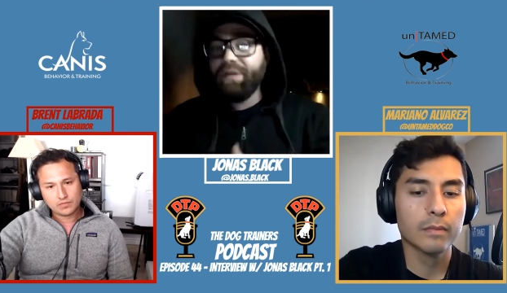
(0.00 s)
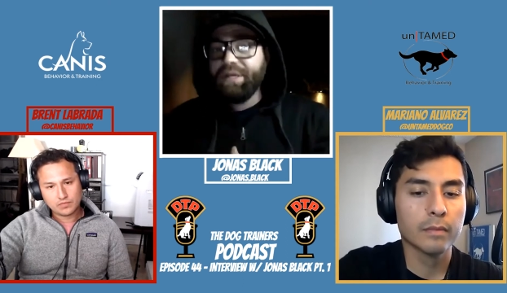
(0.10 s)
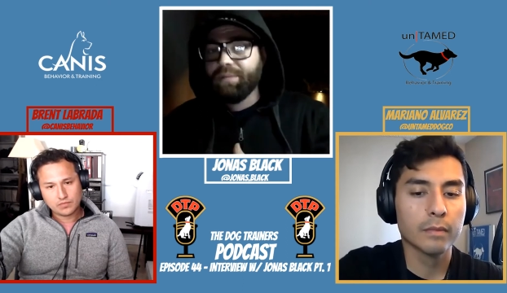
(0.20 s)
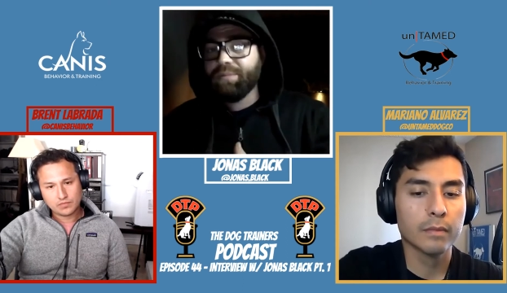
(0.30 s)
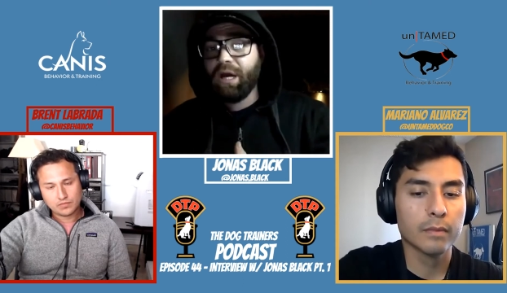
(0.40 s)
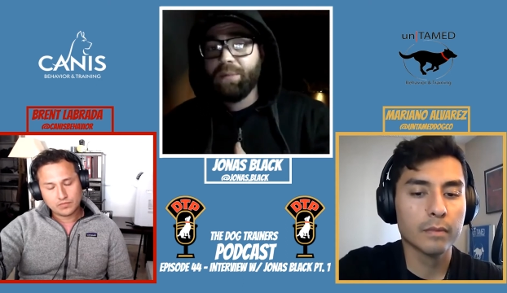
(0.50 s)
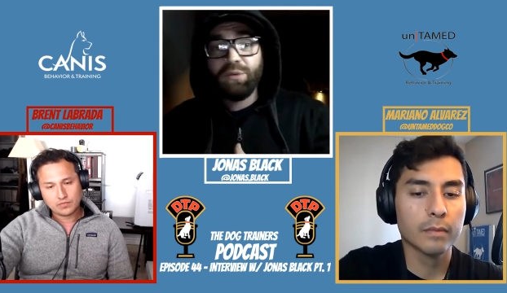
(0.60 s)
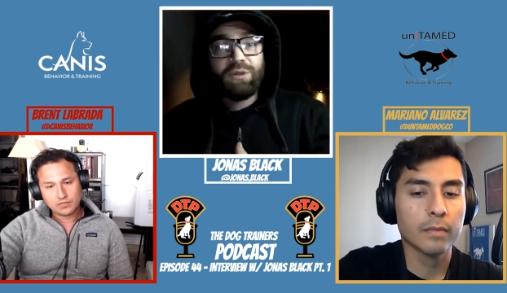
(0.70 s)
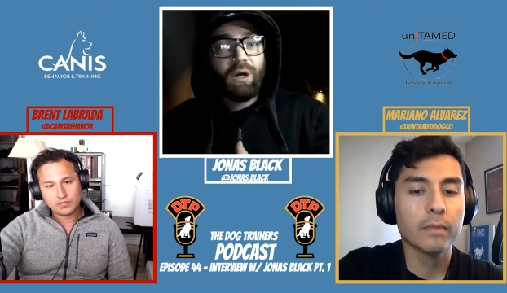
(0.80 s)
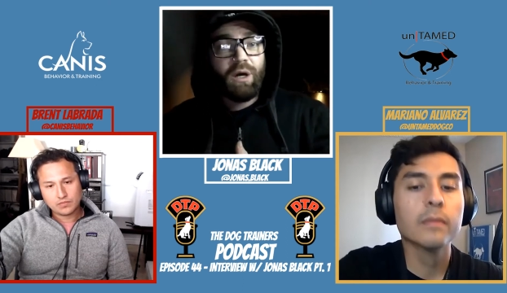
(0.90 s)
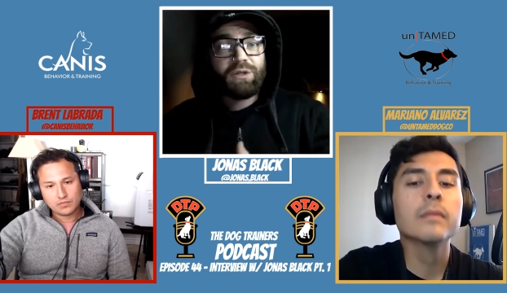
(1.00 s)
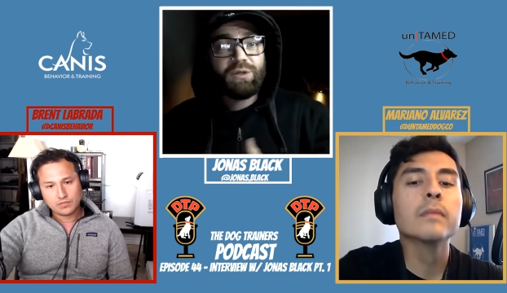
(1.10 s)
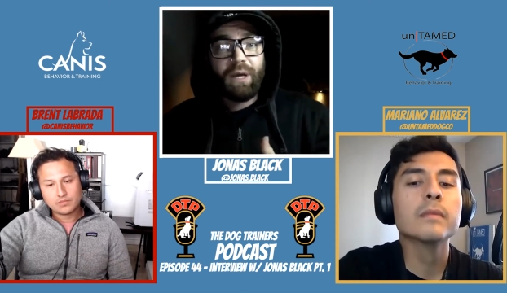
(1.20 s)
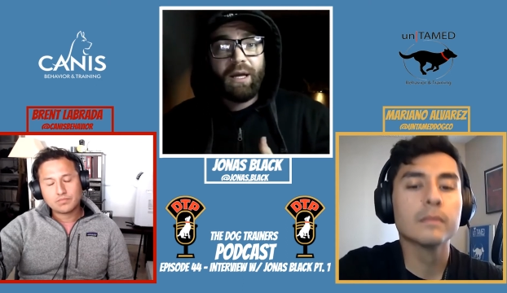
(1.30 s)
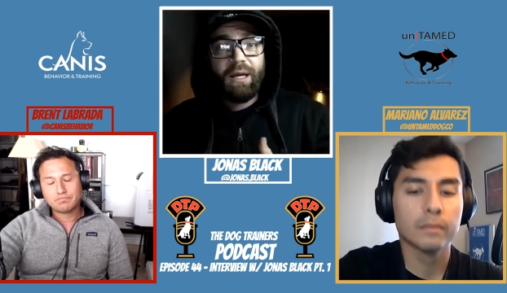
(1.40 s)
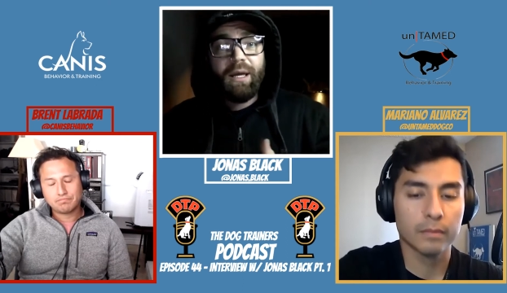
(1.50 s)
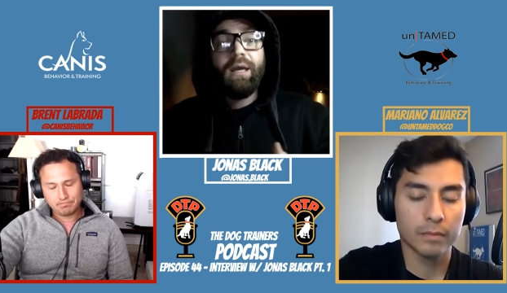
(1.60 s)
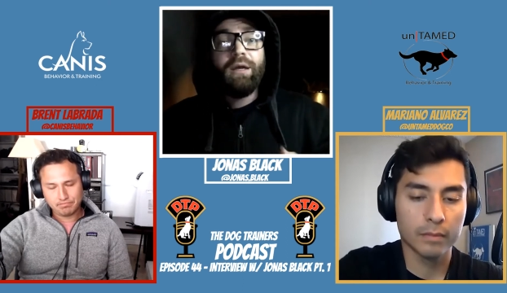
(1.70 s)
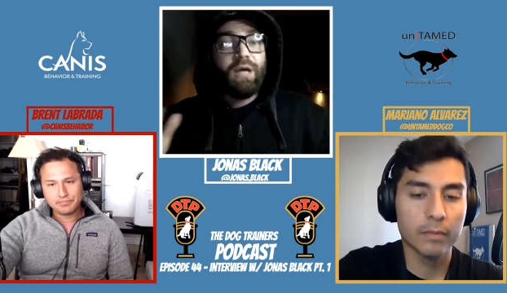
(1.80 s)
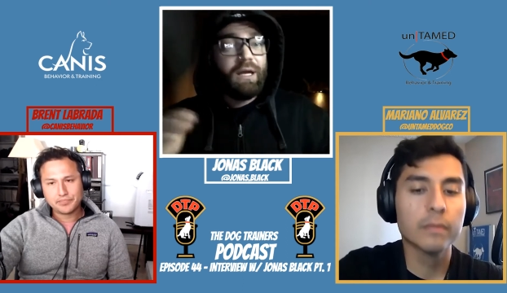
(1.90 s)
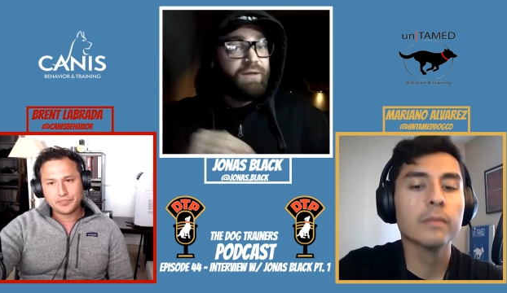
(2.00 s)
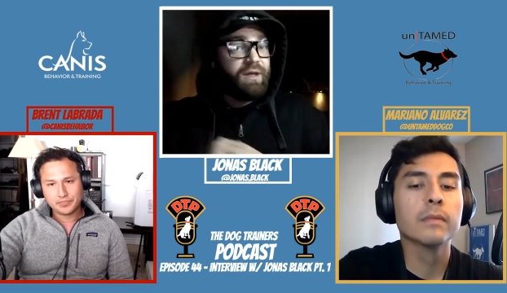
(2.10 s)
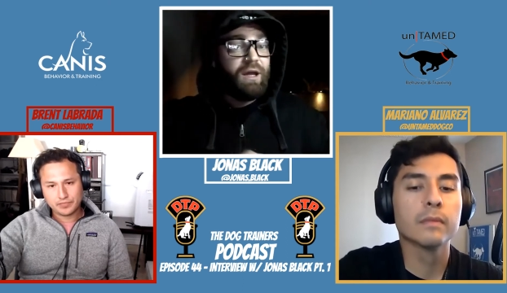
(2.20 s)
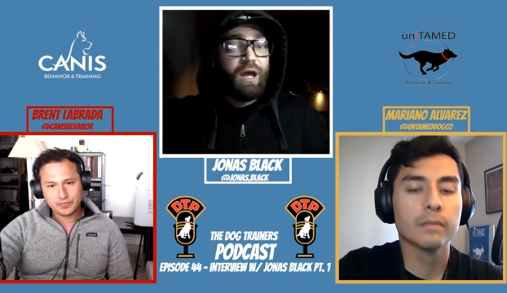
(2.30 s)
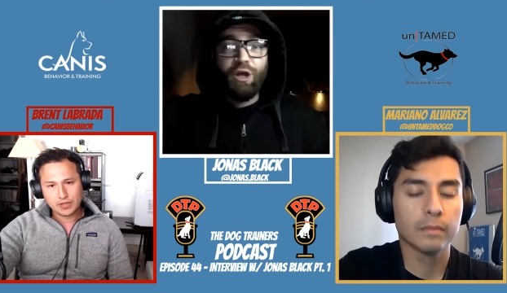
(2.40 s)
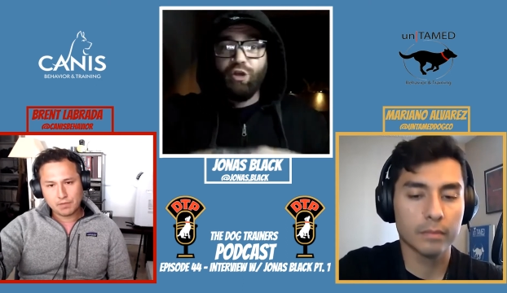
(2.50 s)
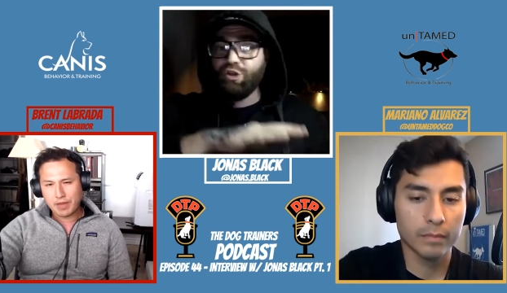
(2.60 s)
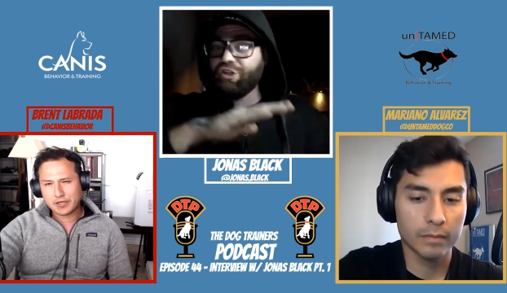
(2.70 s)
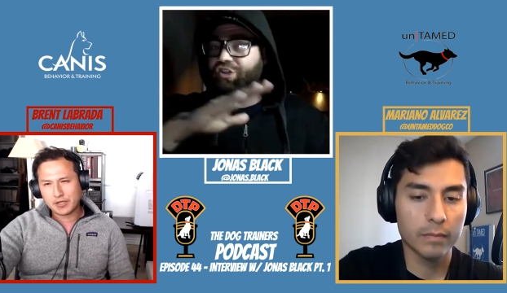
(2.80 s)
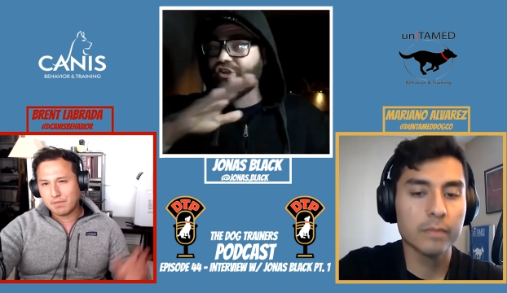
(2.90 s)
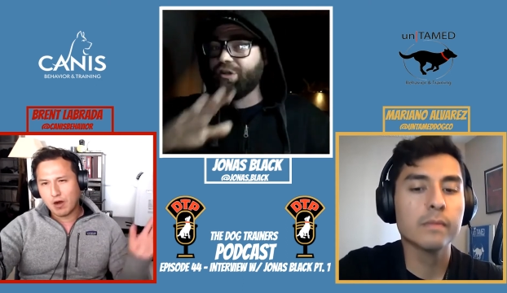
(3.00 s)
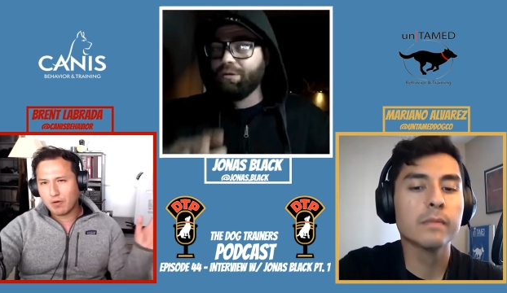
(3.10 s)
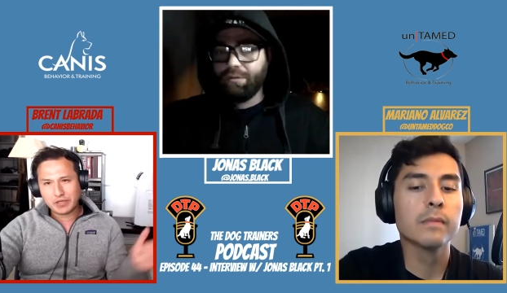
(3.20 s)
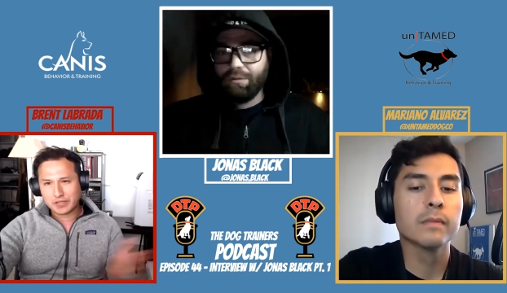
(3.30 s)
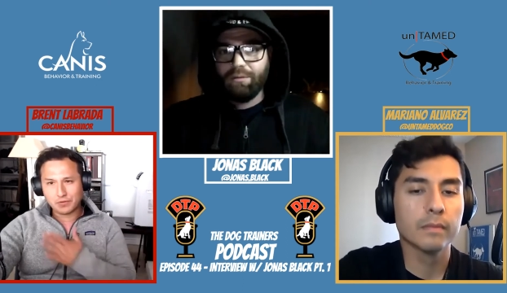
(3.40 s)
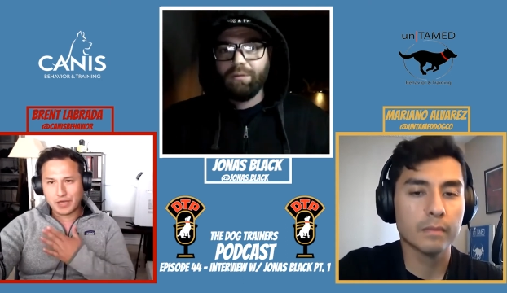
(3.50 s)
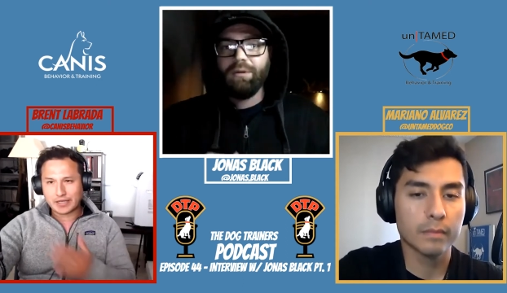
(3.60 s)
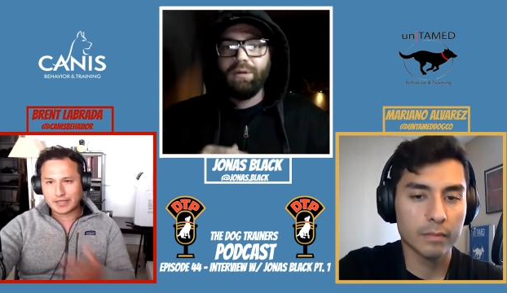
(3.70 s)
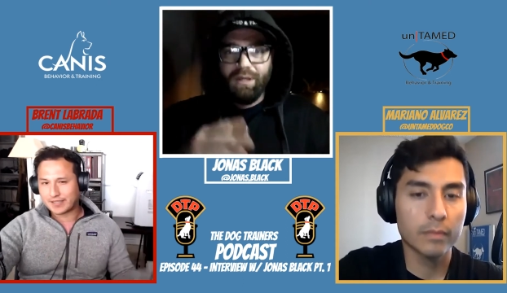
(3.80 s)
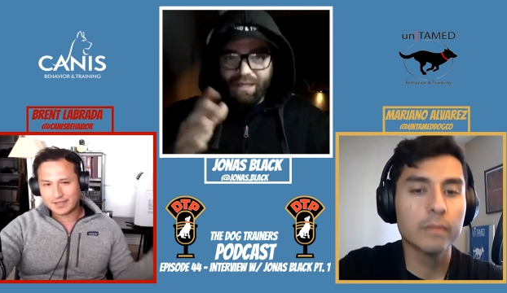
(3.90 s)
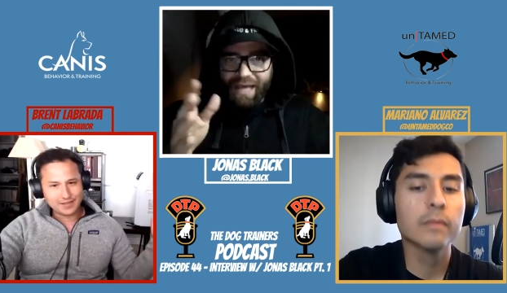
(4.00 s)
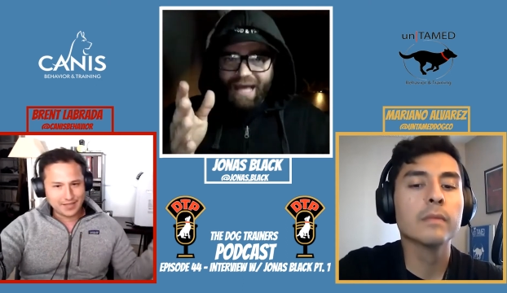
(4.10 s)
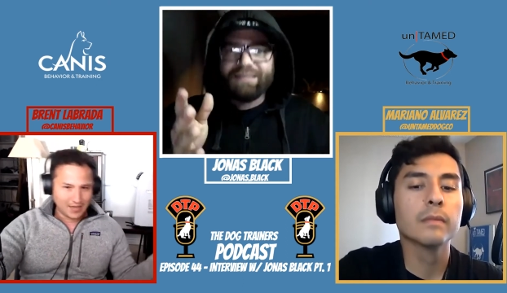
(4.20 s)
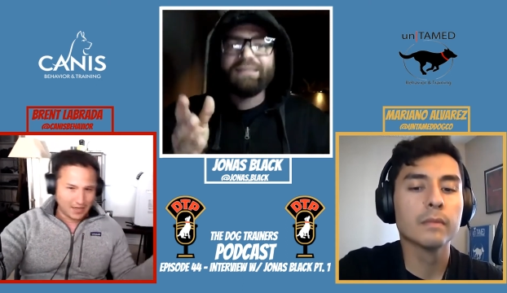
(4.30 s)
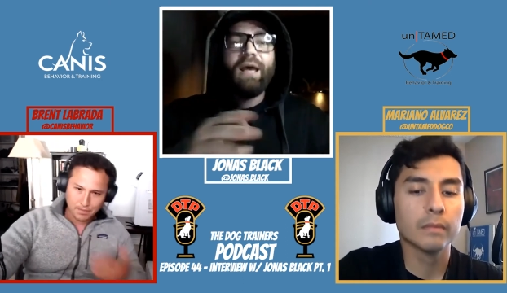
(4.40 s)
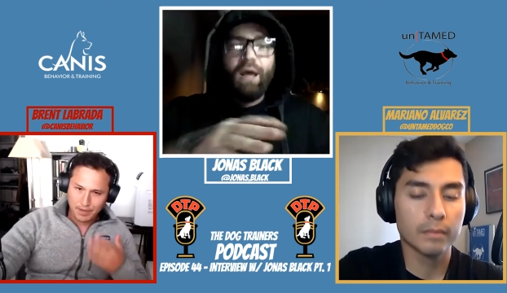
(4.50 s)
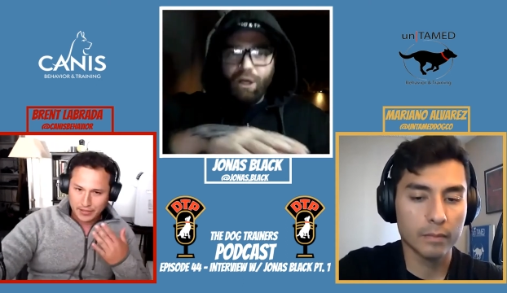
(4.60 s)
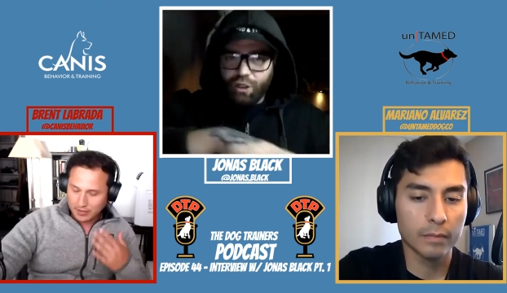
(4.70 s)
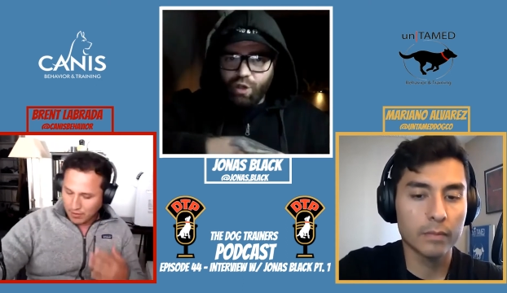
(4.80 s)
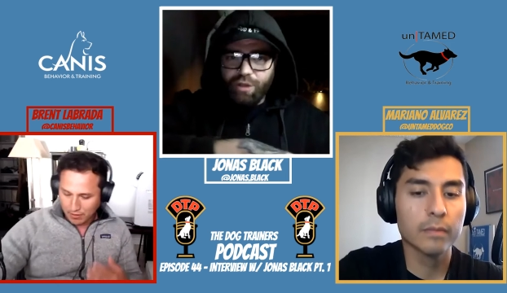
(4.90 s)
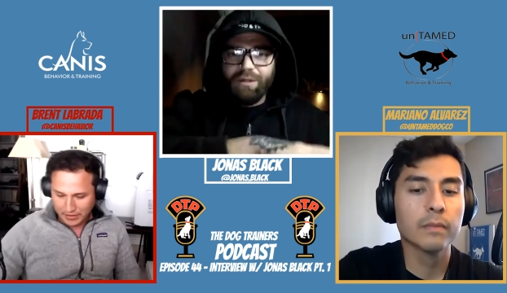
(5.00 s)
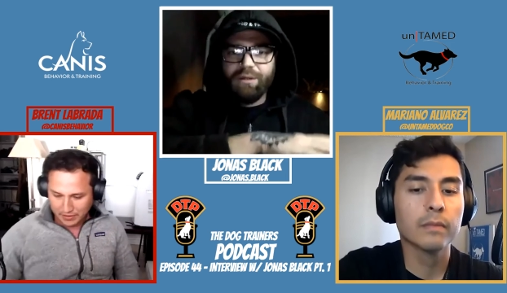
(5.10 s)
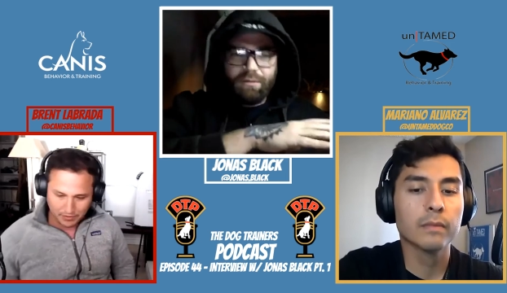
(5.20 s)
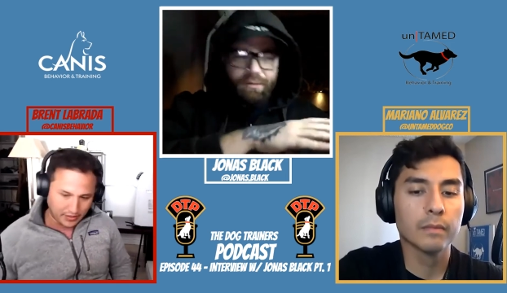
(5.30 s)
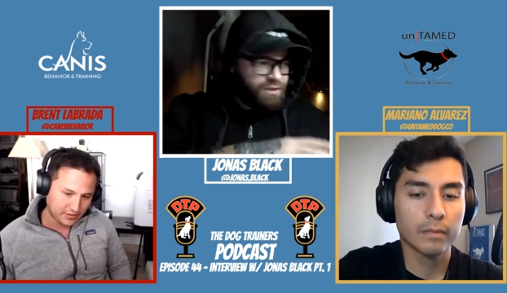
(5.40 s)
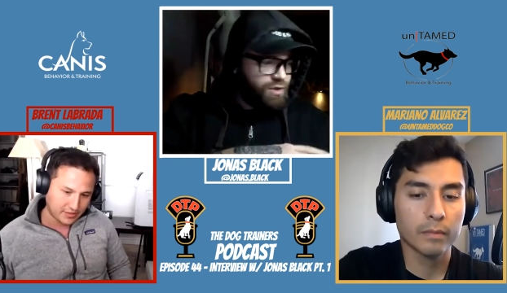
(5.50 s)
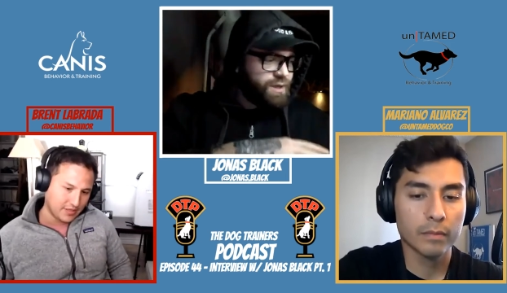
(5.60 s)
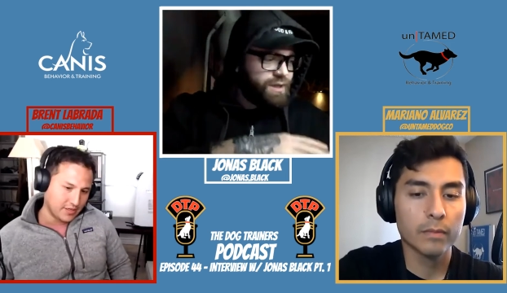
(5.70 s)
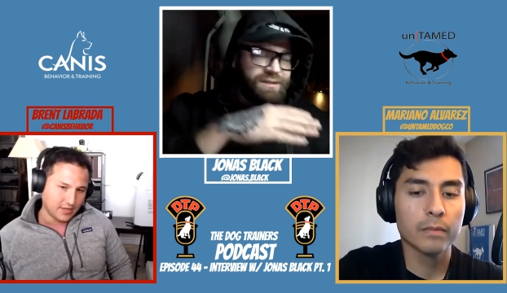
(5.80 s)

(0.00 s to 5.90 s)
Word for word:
Speaker 1: sometimes with dogs, right? And then the pendulum
Speaker 2: just, always swings. Yes, you know, the pendulum always swings.
Speaker 1: You can